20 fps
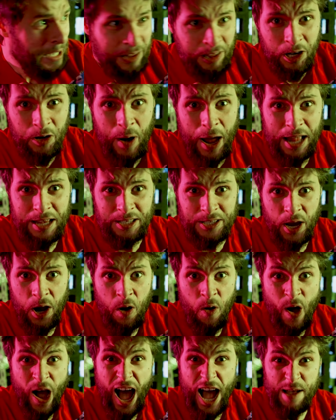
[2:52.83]

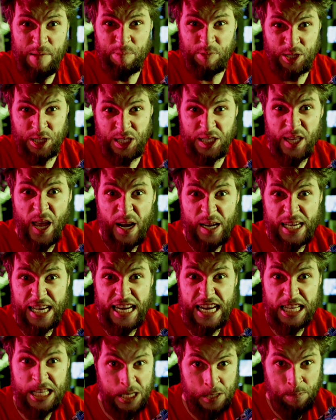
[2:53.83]
Lorenzo, I'm stuck in
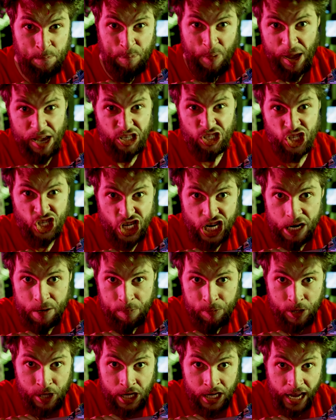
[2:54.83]
a spaceship,
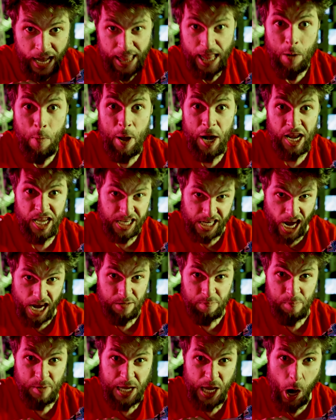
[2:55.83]
and they want to
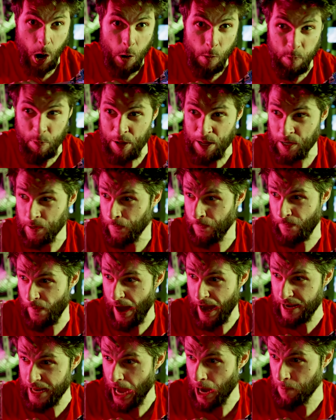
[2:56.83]
cut me open to
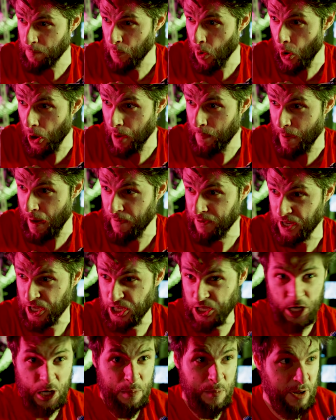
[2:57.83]
find out more about the
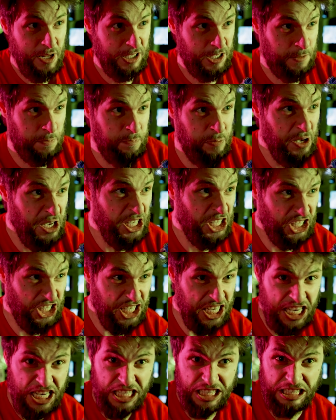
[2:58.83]
human
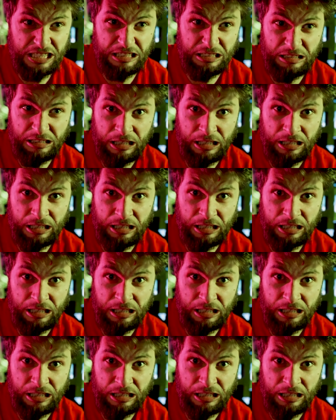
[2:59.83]
species?